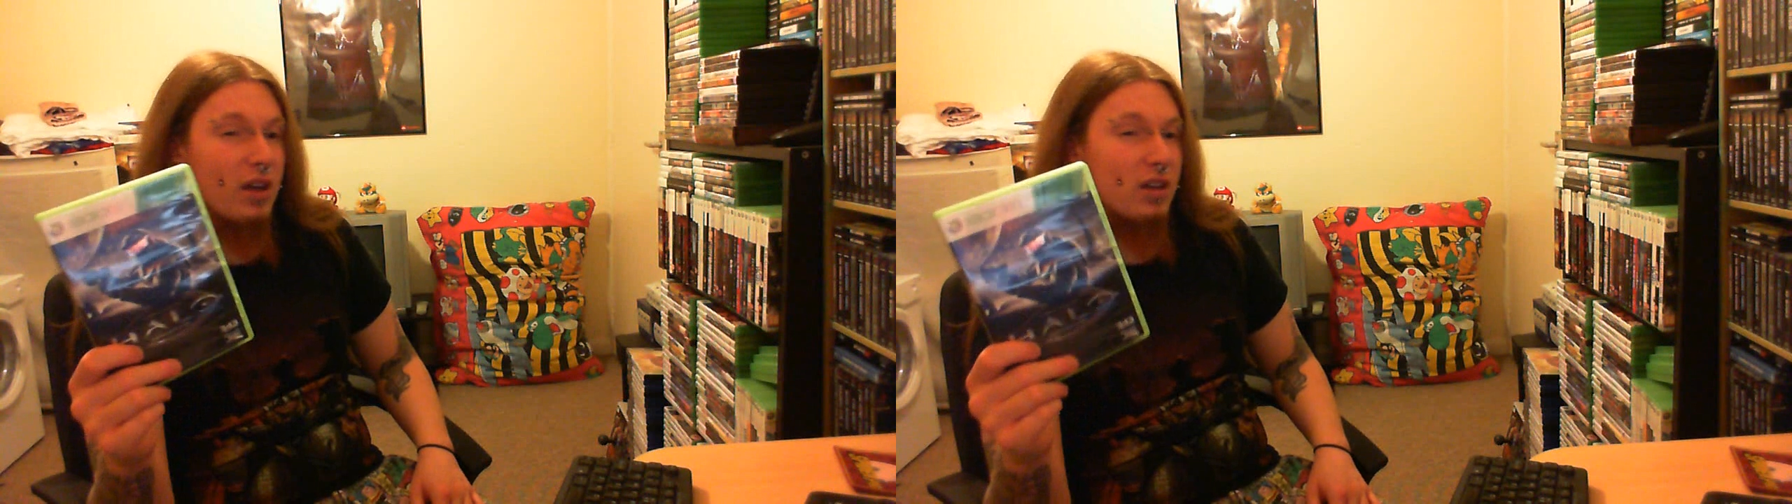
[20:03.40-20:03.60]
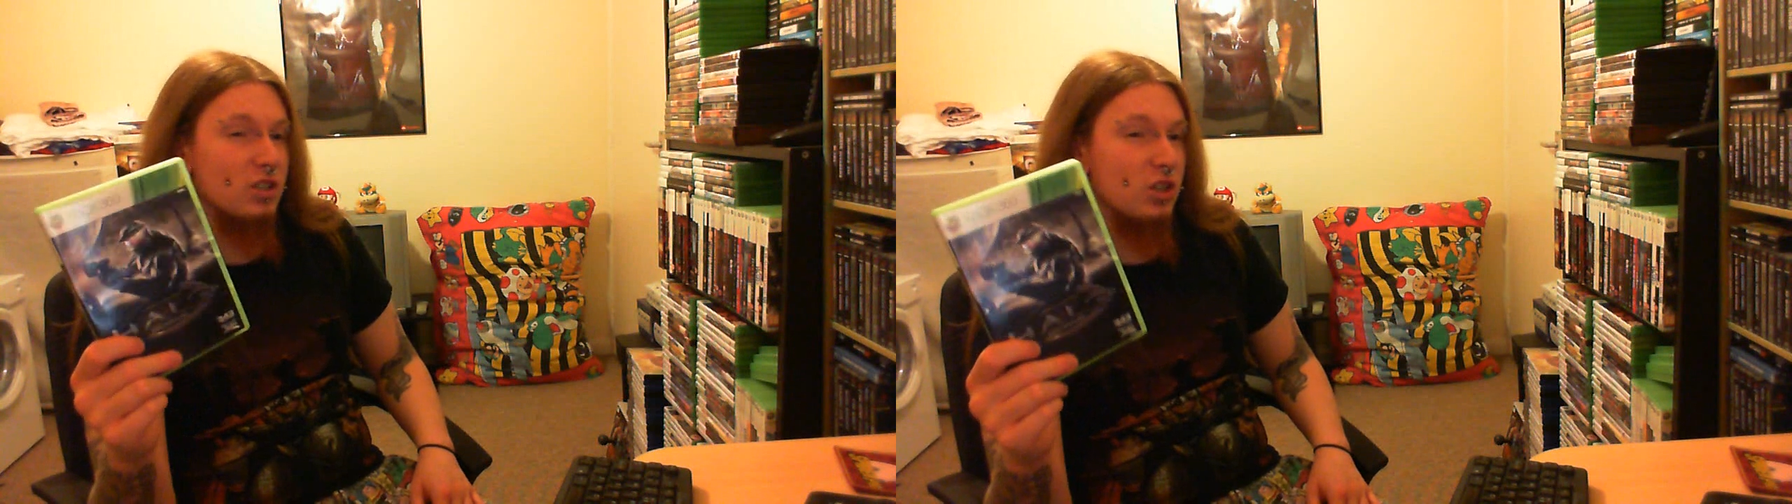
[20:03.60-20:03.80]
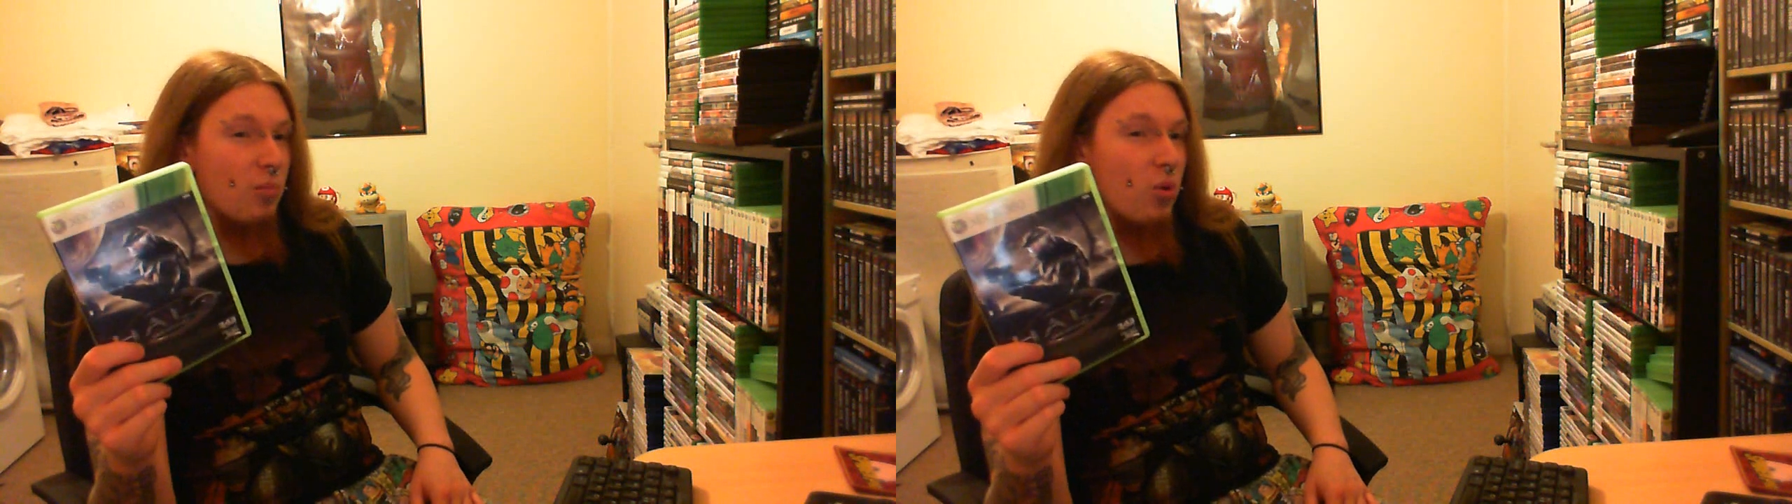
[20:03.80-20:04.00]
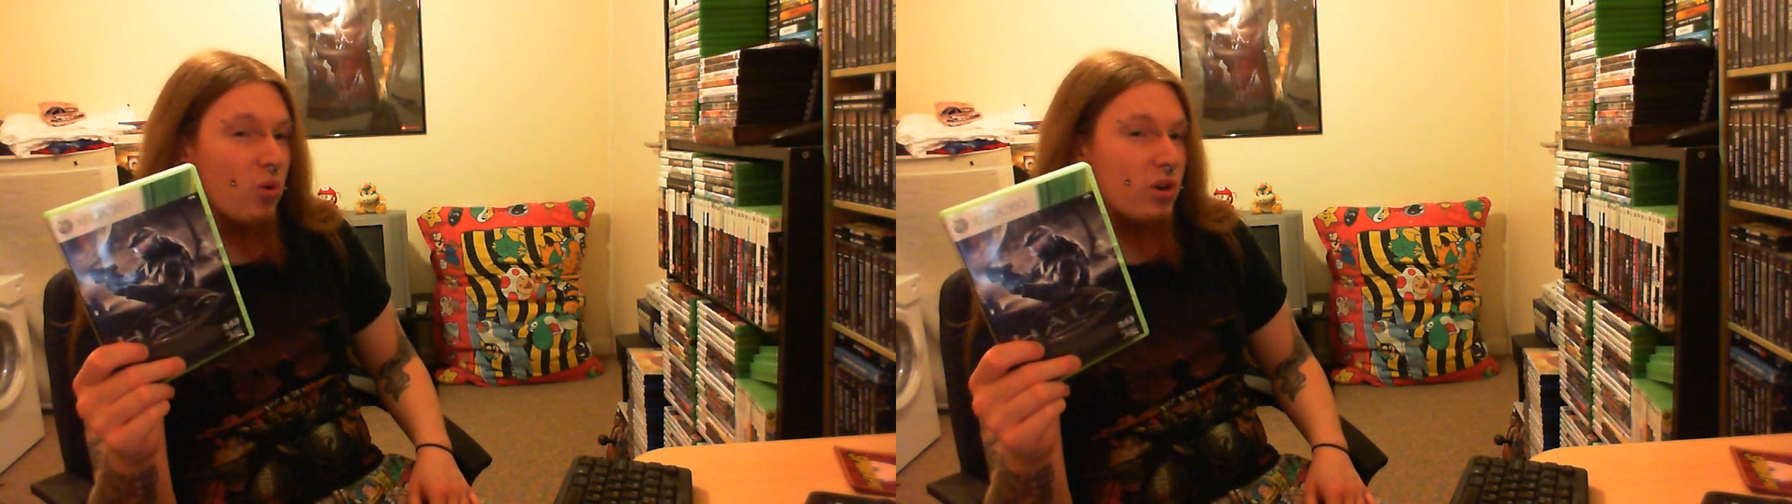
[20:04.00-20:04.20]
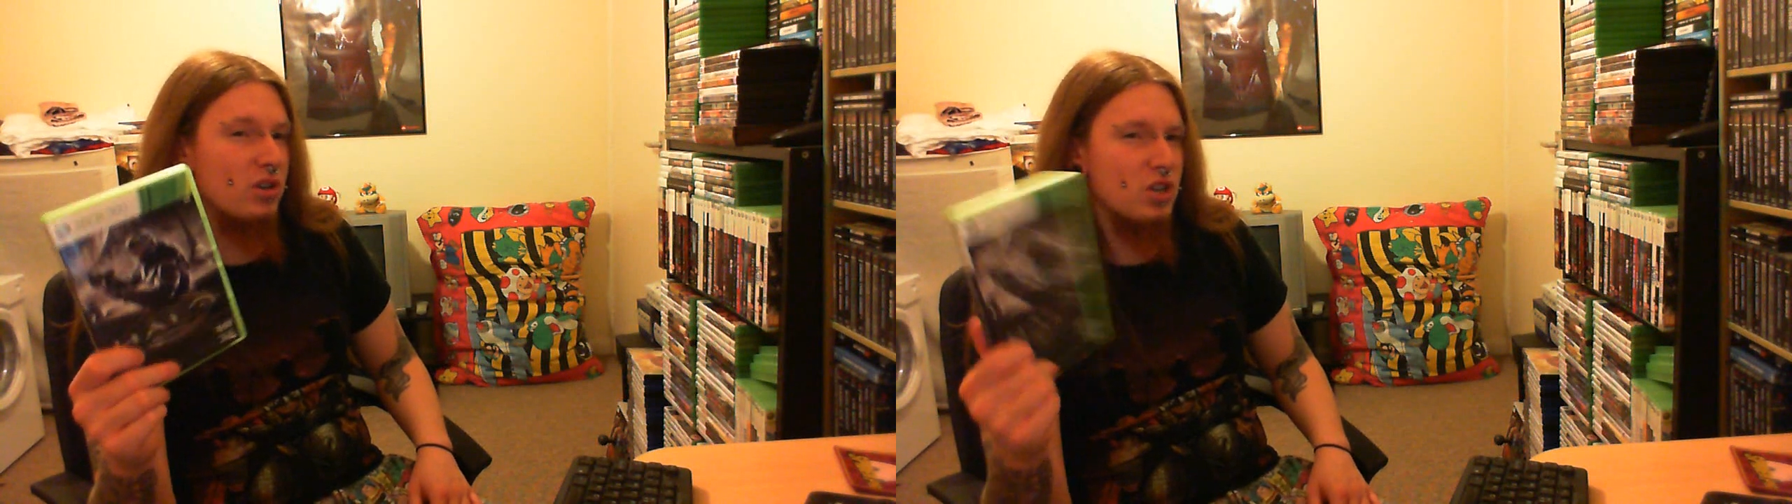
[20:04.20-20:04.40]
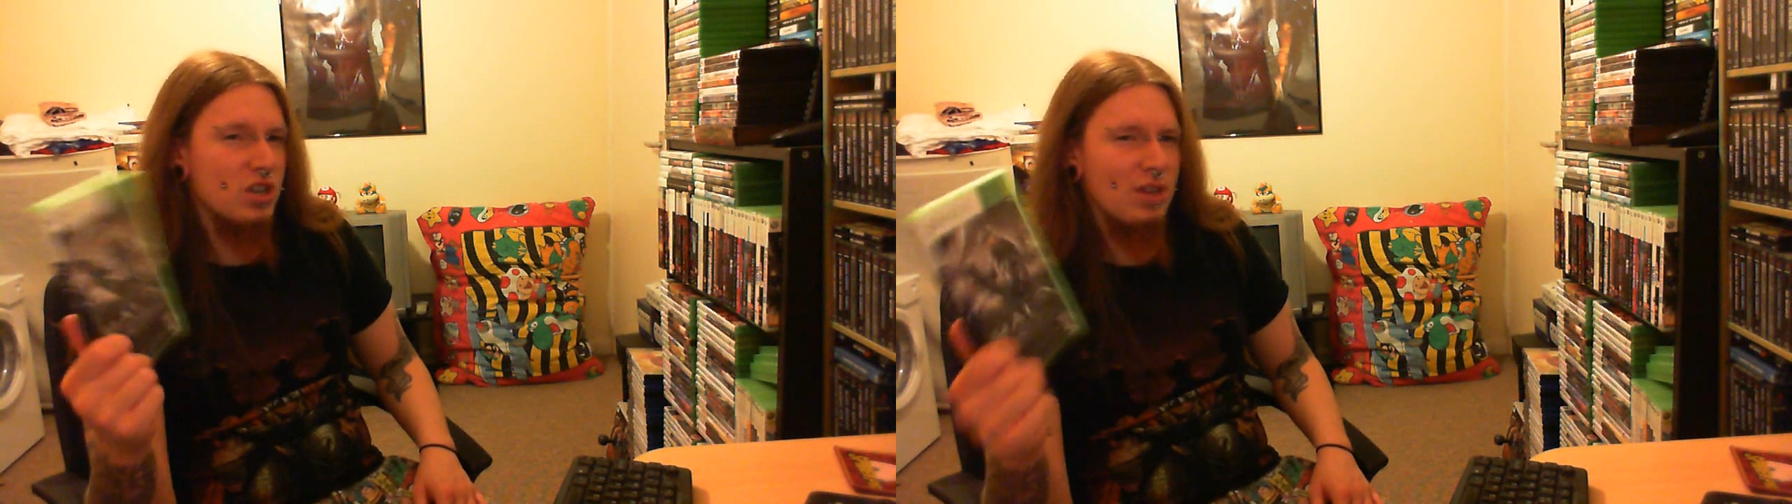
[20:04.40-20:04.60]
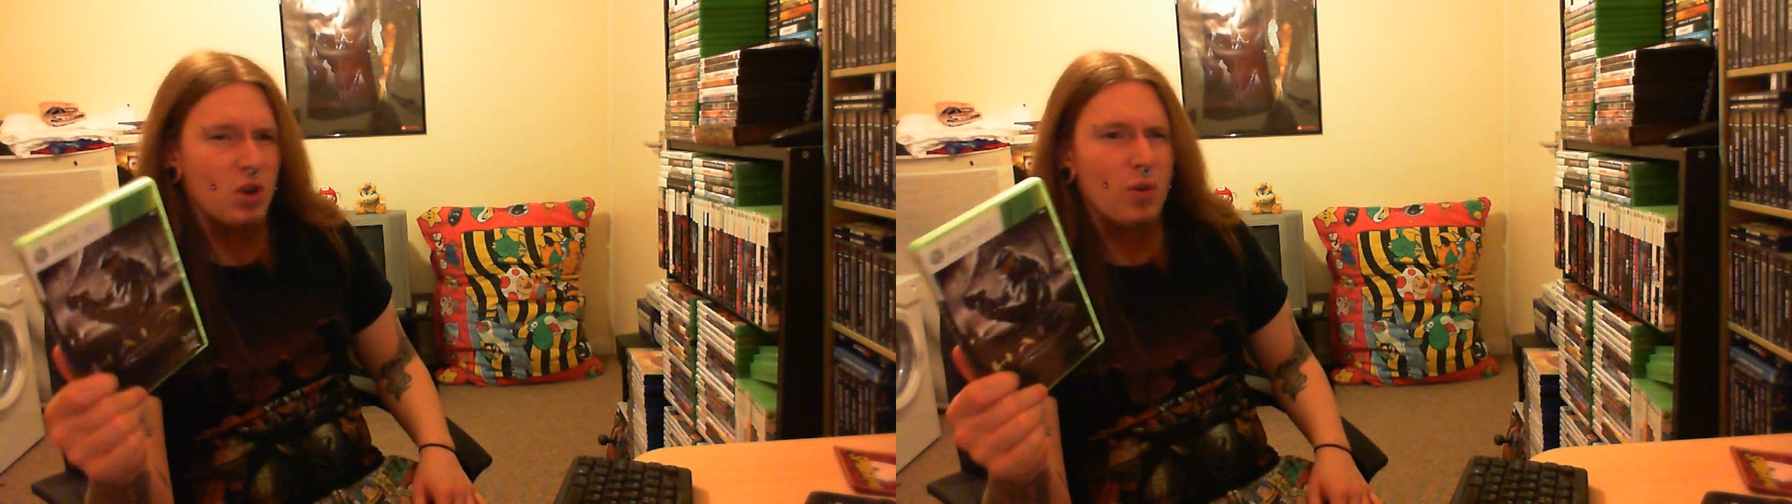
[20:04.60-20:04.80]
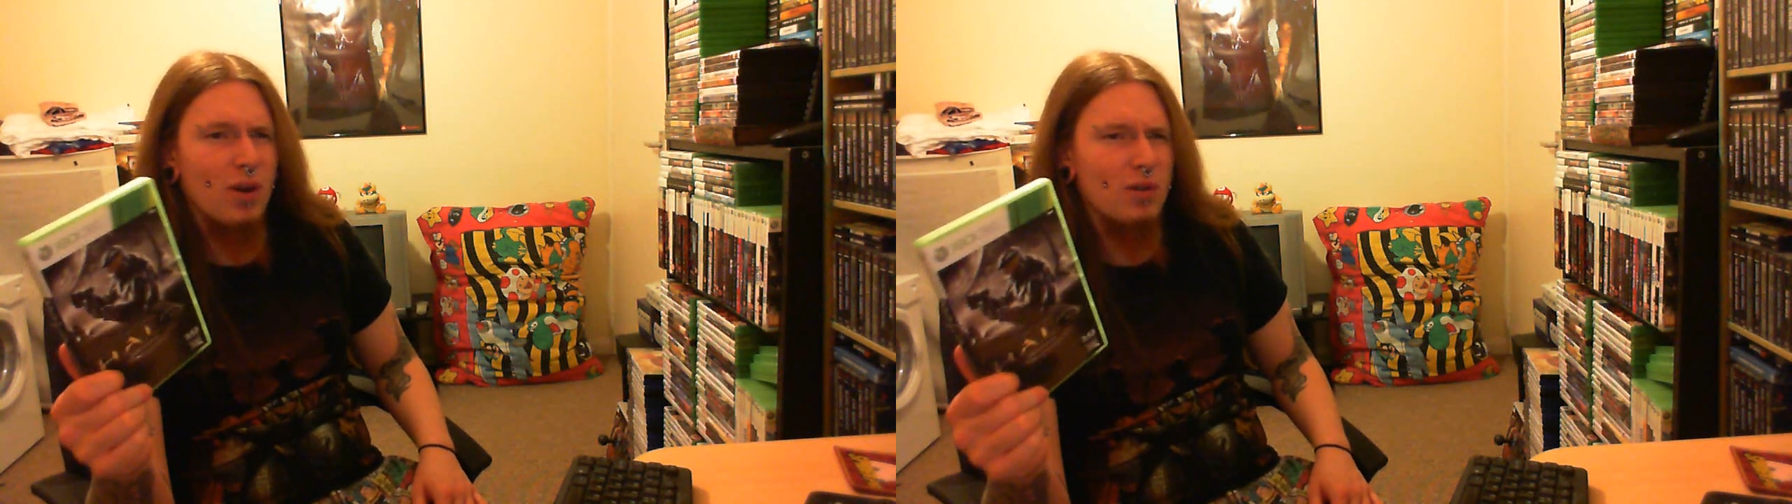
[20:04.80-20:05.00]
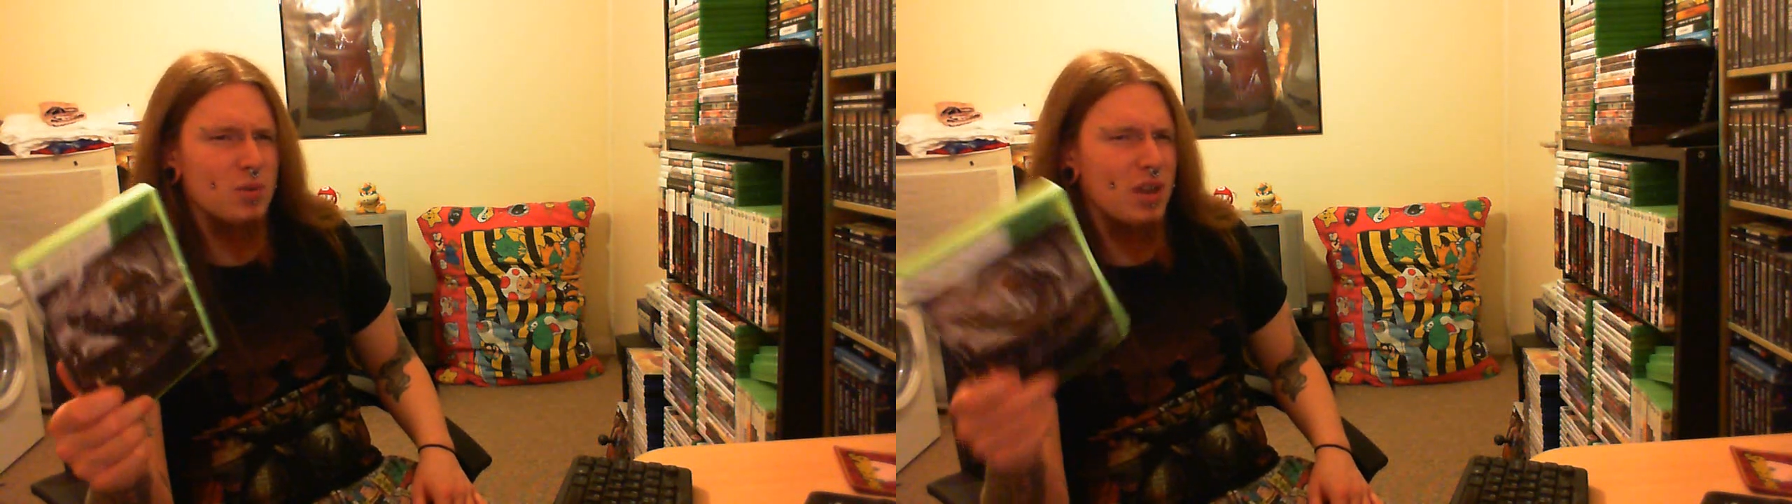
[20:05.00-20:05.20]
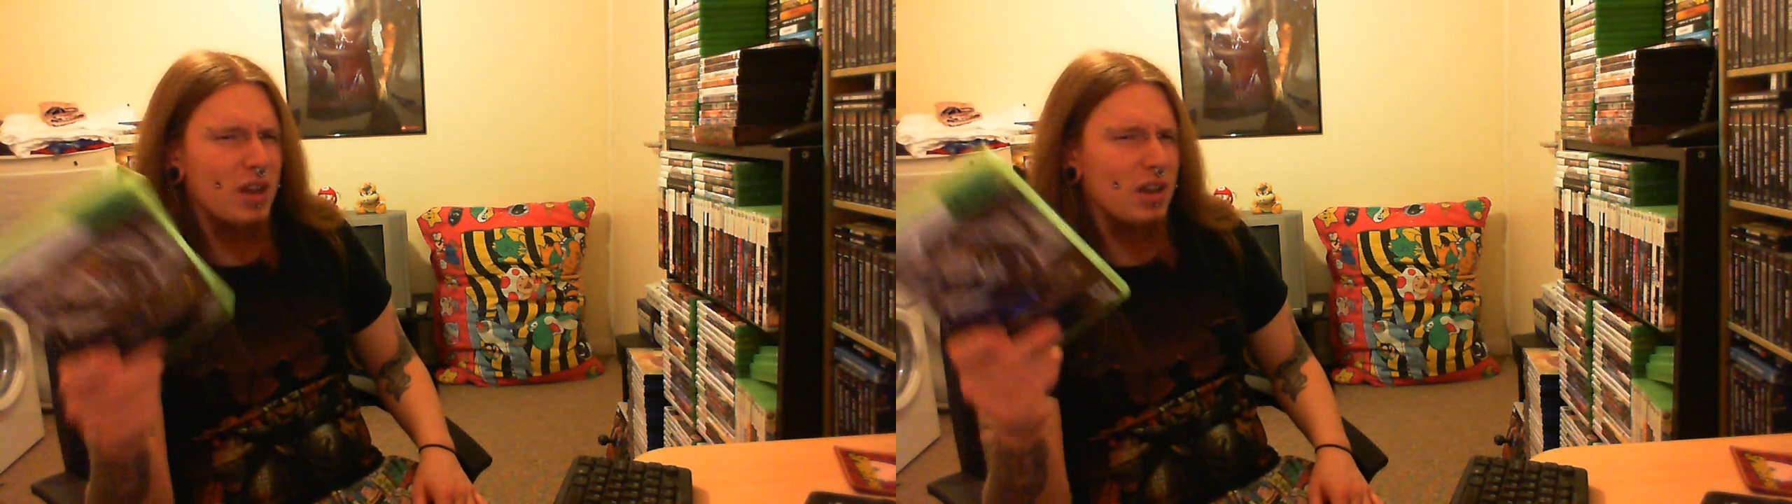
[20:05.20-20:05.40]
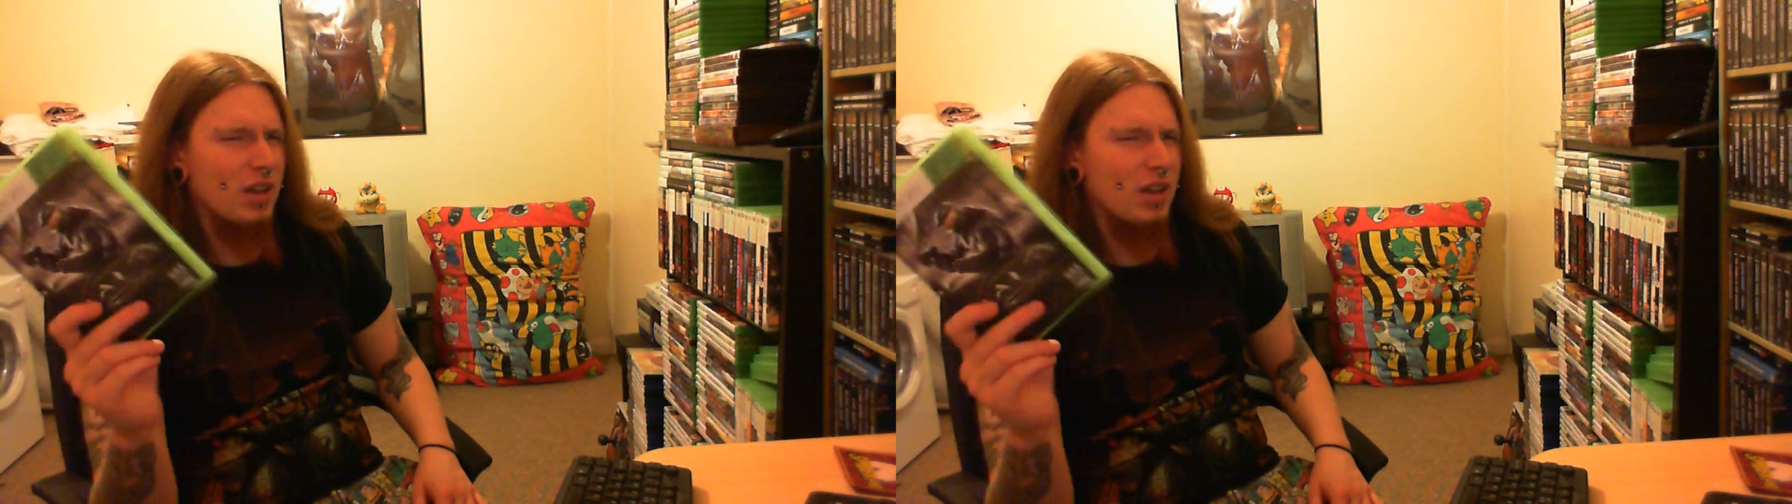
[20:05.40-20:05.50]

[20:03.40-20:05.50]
it at some point, just haven't got around to it yet.